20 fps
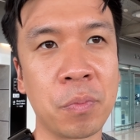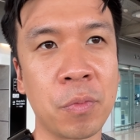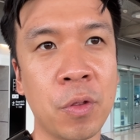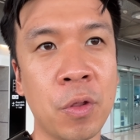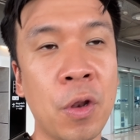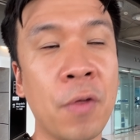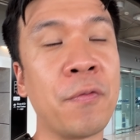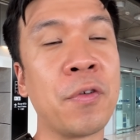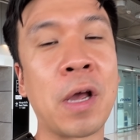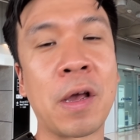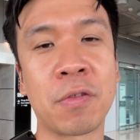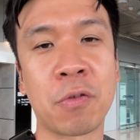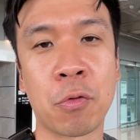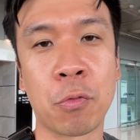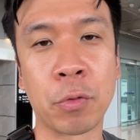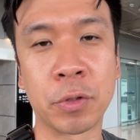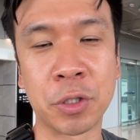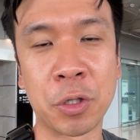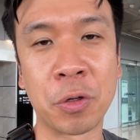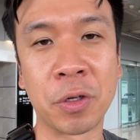if you guys are
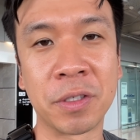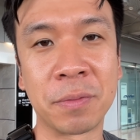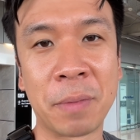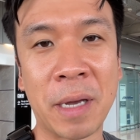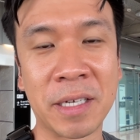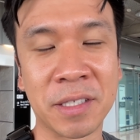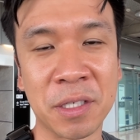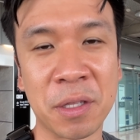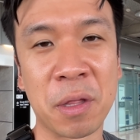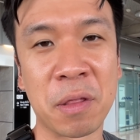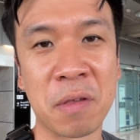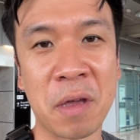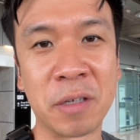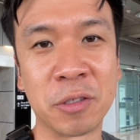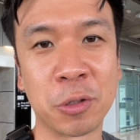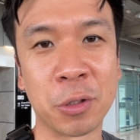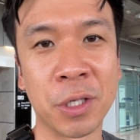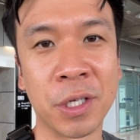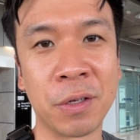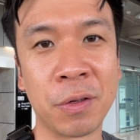returning back to this
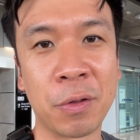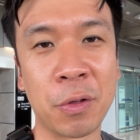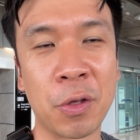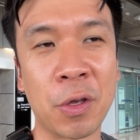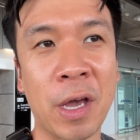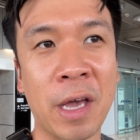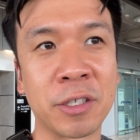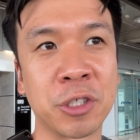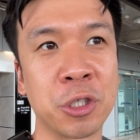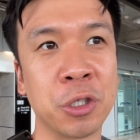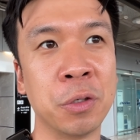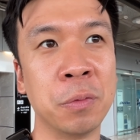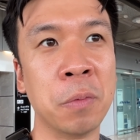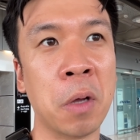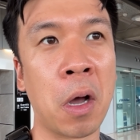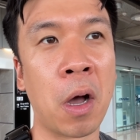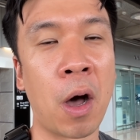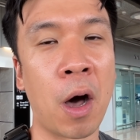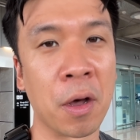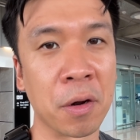country, you guys should
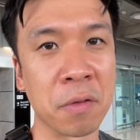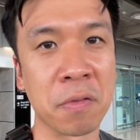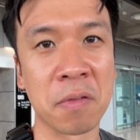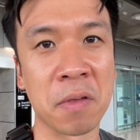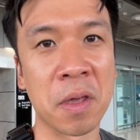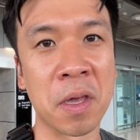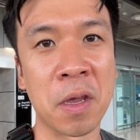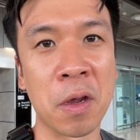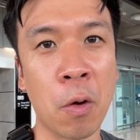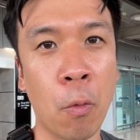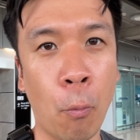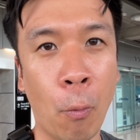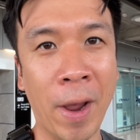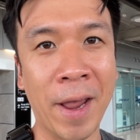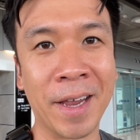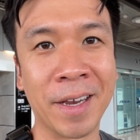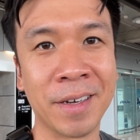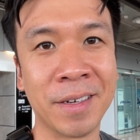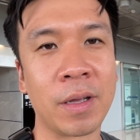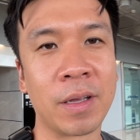honestly
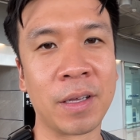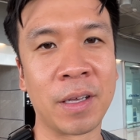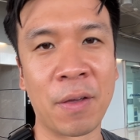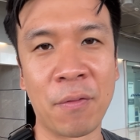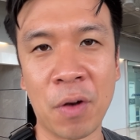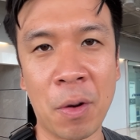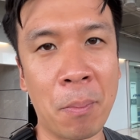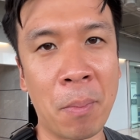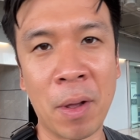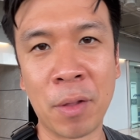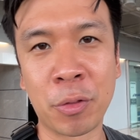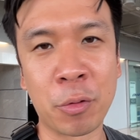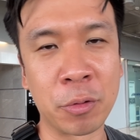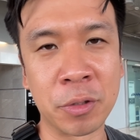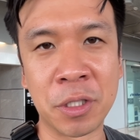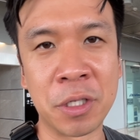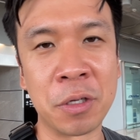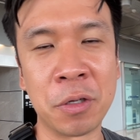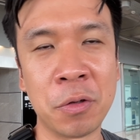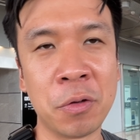wait. Give it a month or
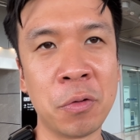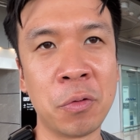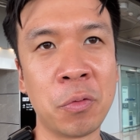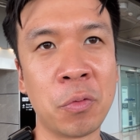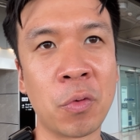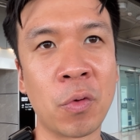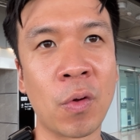two.